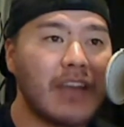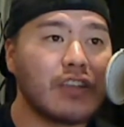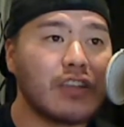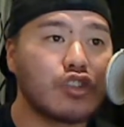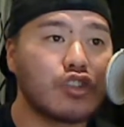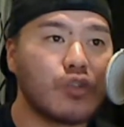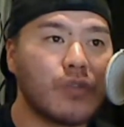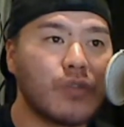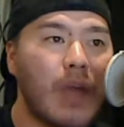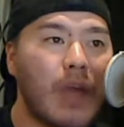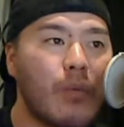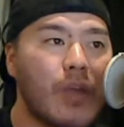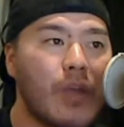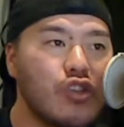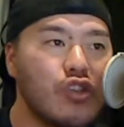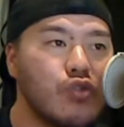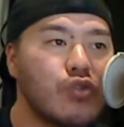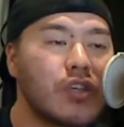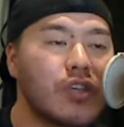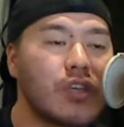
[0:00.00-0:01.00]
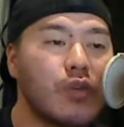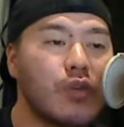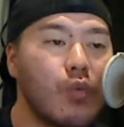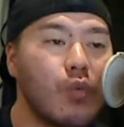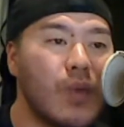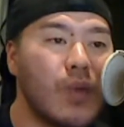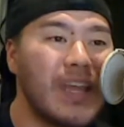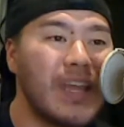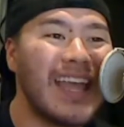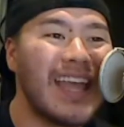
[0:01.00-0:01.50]
so that way you
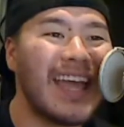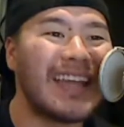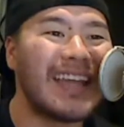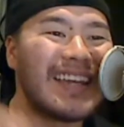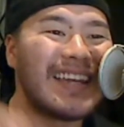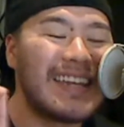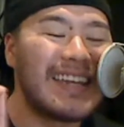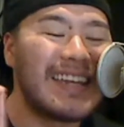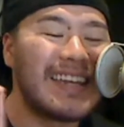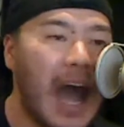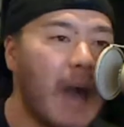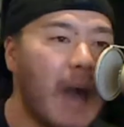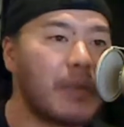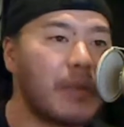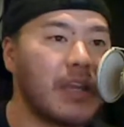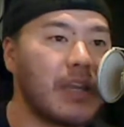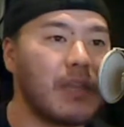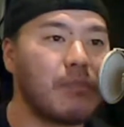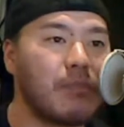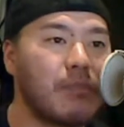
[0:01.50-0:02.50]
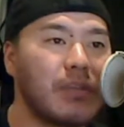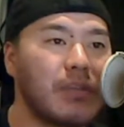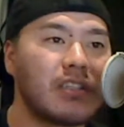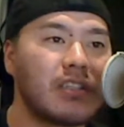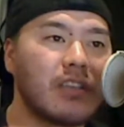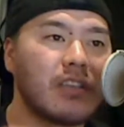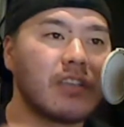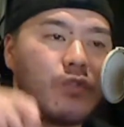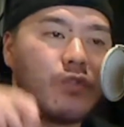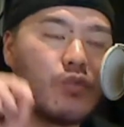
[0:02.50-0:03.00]
can win and dominate. Because
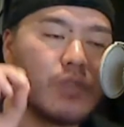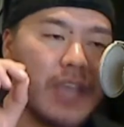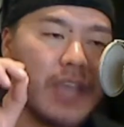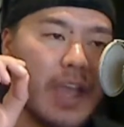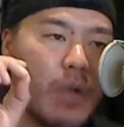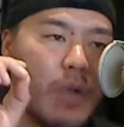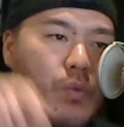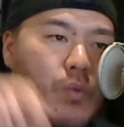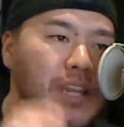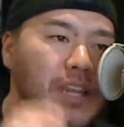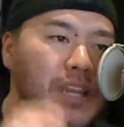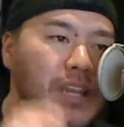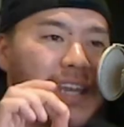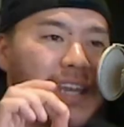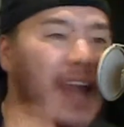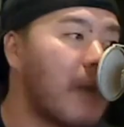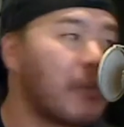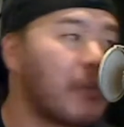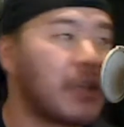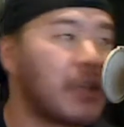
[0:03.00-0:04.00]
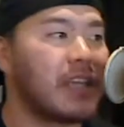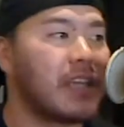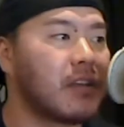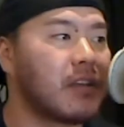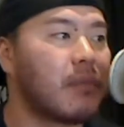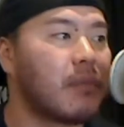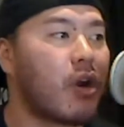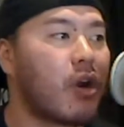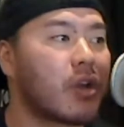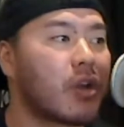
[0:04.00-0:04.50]
if you can't win and dominate
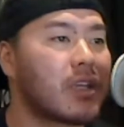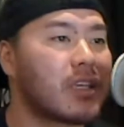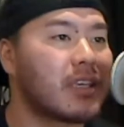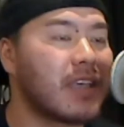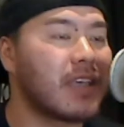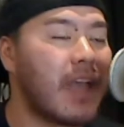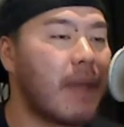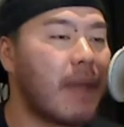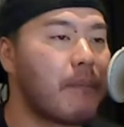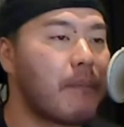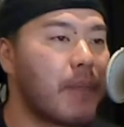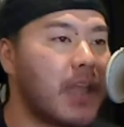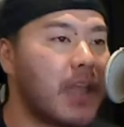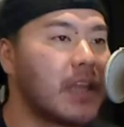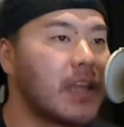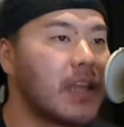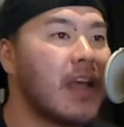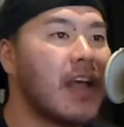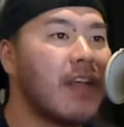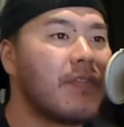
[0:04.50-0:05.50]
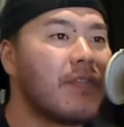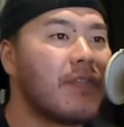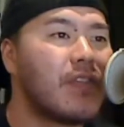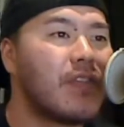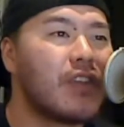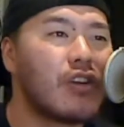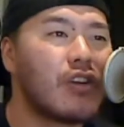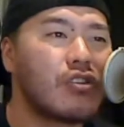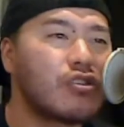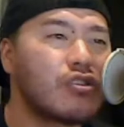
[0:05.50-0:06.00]
in a marketing campaign, then
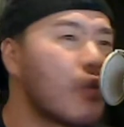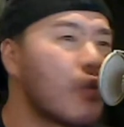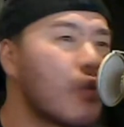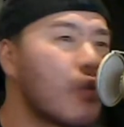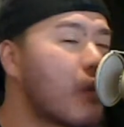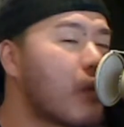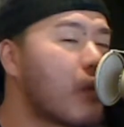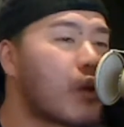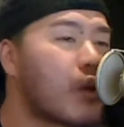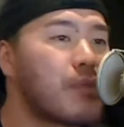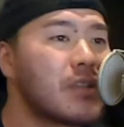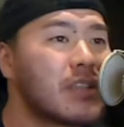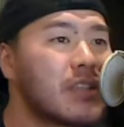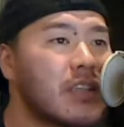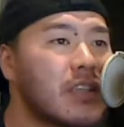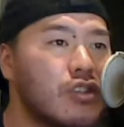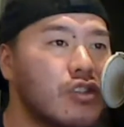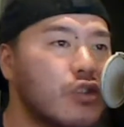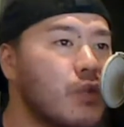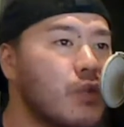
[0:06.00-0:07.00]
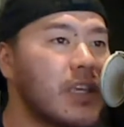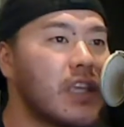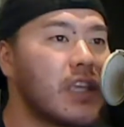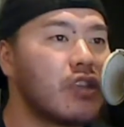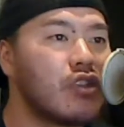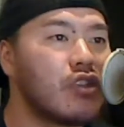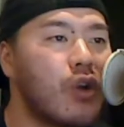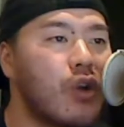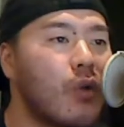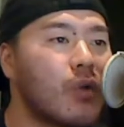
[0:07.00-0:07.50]
there is no purpose in doing
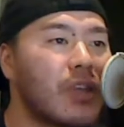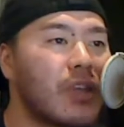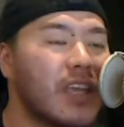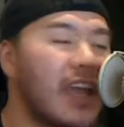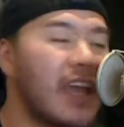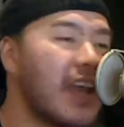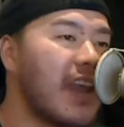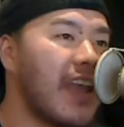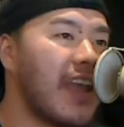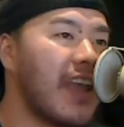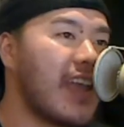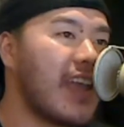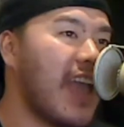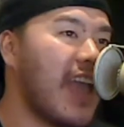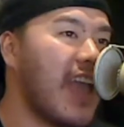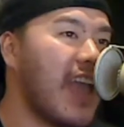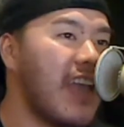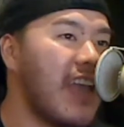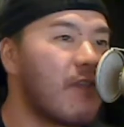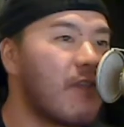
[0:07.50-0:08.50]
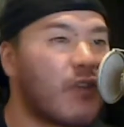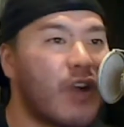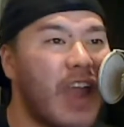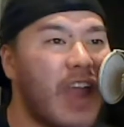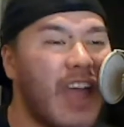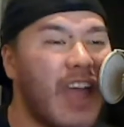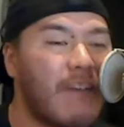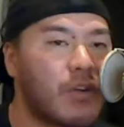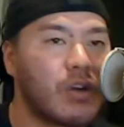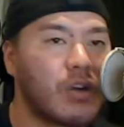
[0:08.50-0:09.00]
it. You don't get A for
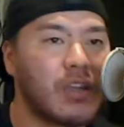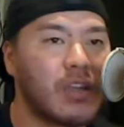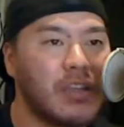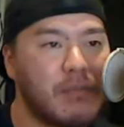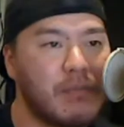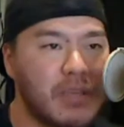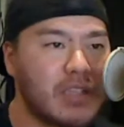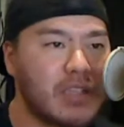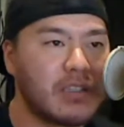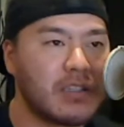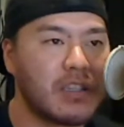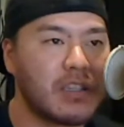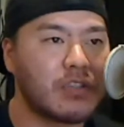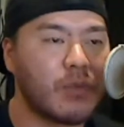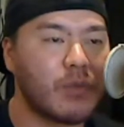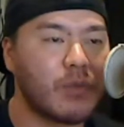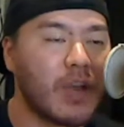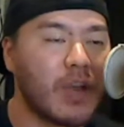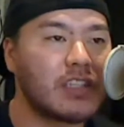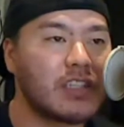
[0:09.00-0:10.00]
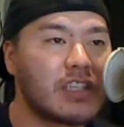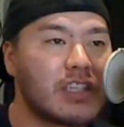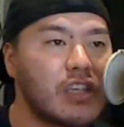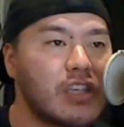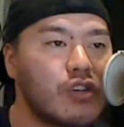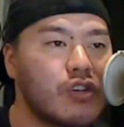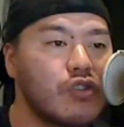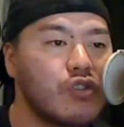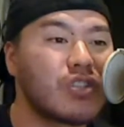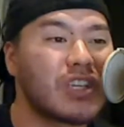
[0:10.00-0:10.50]
effort in business, right? It's
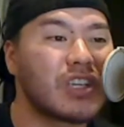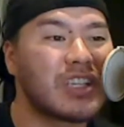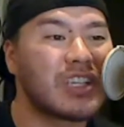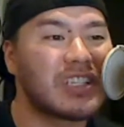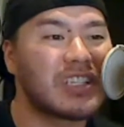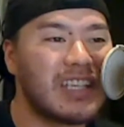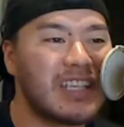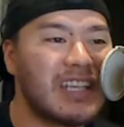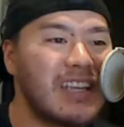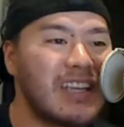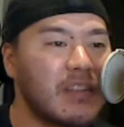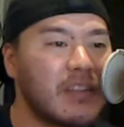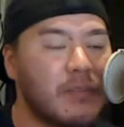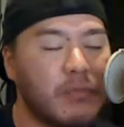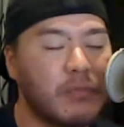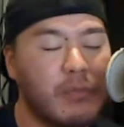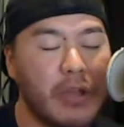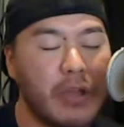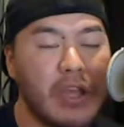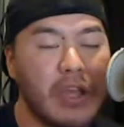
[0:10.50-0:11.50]
either you succeed and the